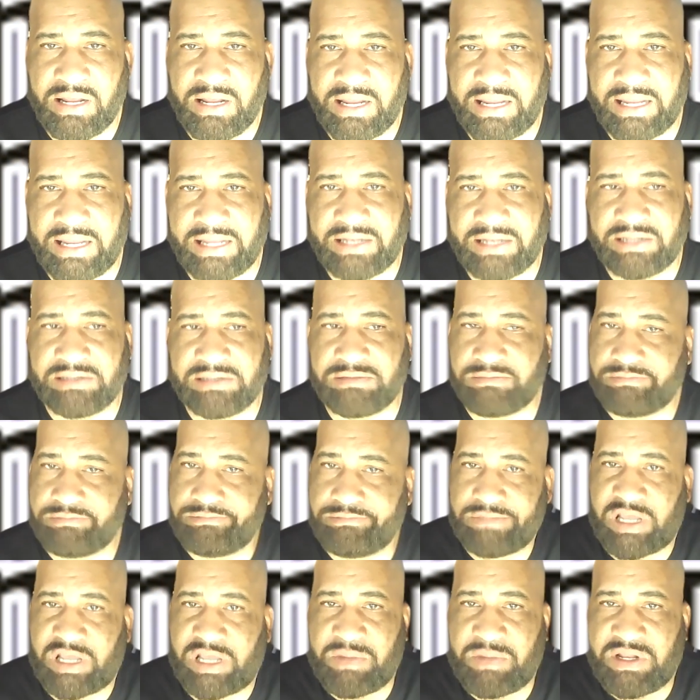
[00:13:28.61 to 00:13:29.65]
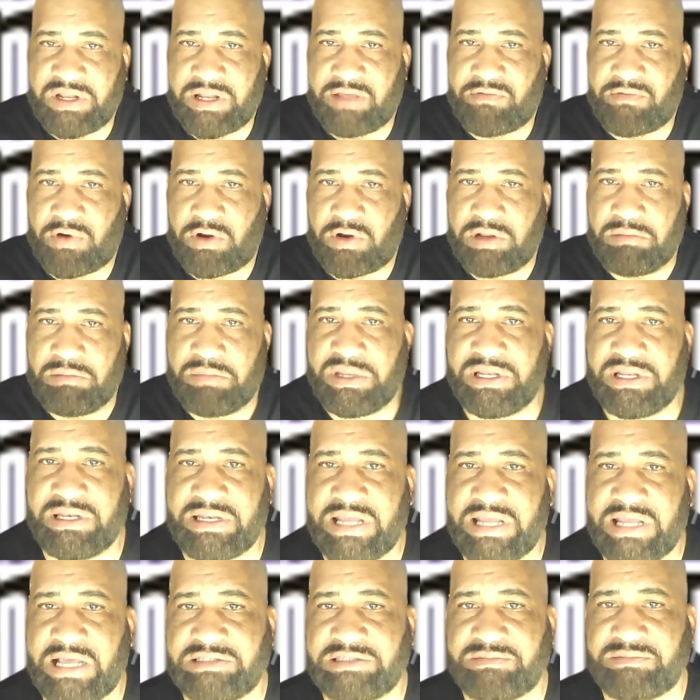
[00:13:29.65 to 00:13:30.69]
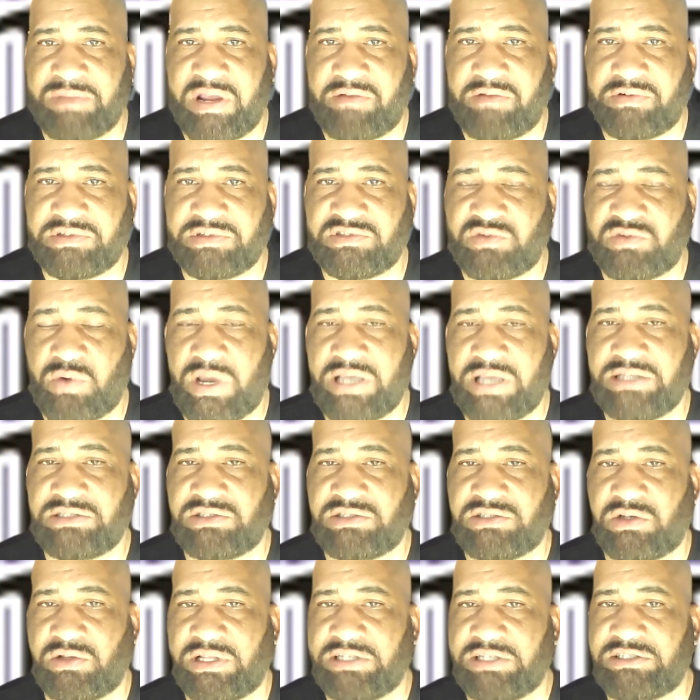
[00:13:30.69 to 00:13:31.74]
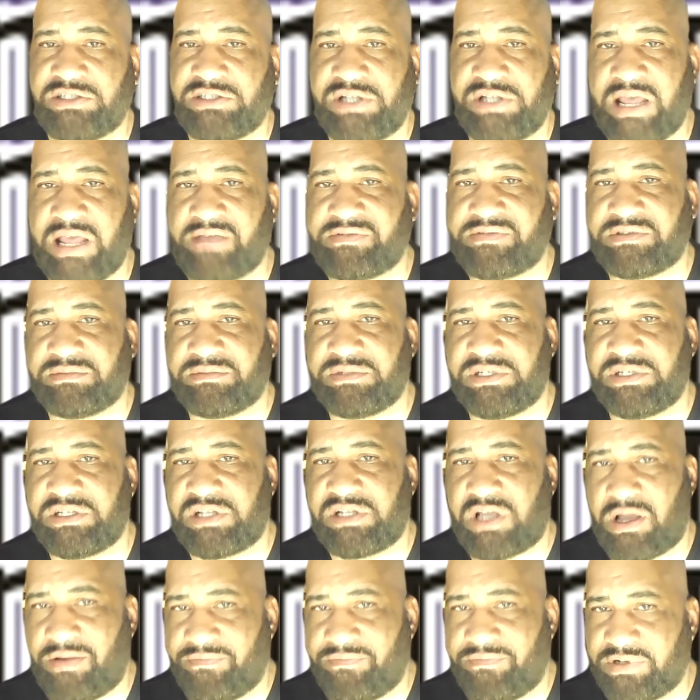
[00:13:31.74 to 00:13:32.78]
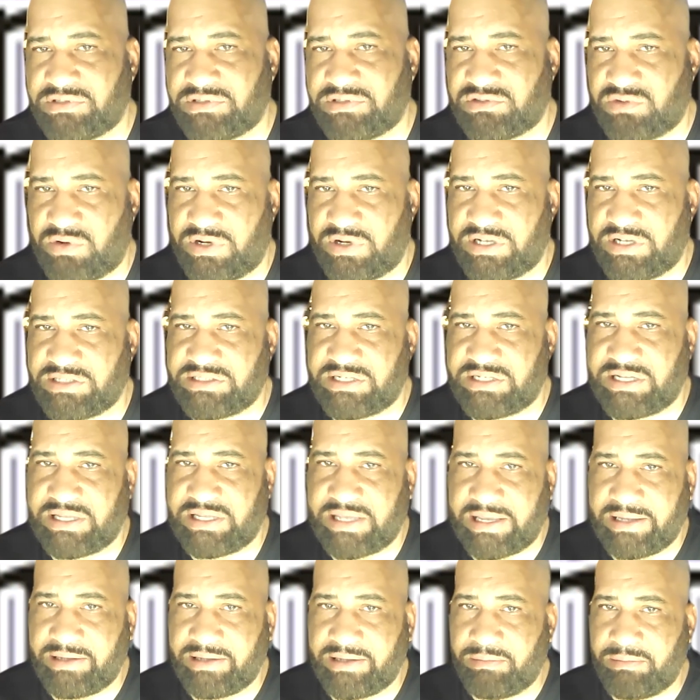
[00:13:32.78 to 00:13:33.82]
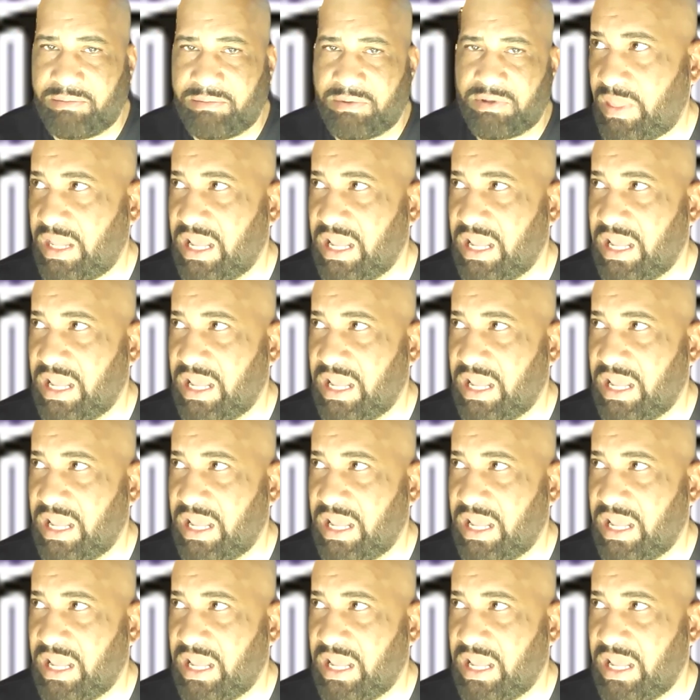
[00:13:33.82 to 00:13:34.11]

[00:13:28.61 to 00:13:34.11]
And I mean, they've already beaten Dallas Mavericks twice, so they should have some good confidence going into the game.